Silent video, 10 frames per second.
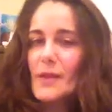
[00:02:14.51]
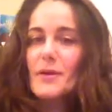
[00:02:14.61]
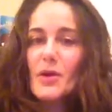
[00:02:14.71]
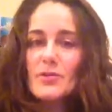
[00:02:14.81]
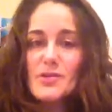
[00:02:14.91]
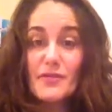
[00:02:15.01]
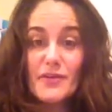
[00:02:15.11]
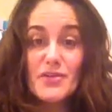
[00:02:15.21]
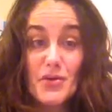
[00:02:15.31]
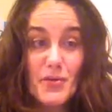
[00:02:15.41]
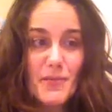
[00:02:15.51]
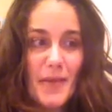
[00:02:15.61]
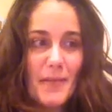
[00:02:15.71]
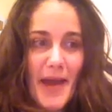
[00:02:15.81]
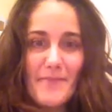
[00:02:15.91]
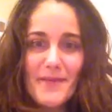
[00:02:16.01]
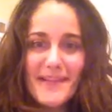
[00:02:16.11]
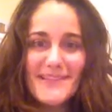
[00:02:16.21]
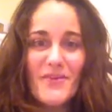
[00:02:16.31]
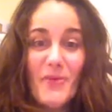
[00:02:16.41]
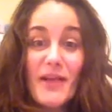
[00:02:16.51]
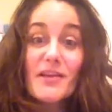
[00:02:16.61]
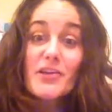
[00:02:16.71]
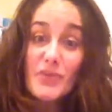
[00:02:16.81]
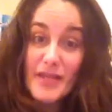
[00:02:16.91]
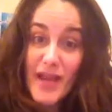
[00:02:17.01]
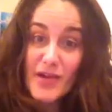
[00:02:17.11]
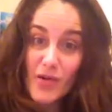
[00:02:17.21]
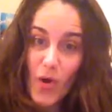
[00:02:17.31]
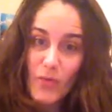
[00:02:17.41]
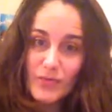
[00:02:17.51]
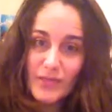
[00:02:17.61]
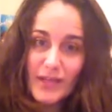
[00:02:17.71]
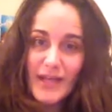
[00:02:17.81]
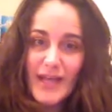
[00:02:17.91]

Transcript: going to hold off on showing you my map because I want you to create your own.